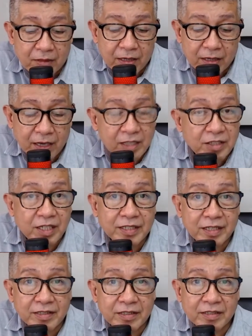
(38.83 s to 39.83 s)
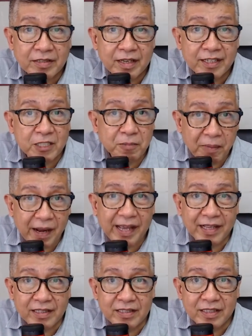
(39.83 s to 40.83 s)
And Jesus
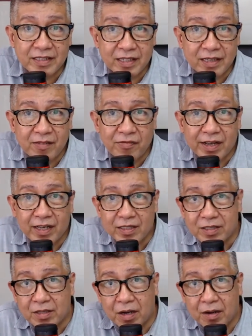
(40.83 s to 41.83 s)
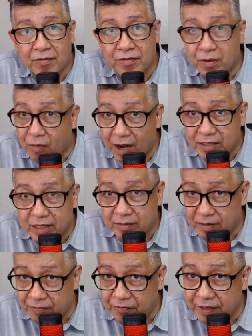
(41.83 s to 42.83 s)
explains the significance of the washing of
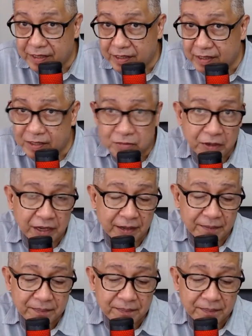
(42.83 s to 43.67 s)
the feet this way.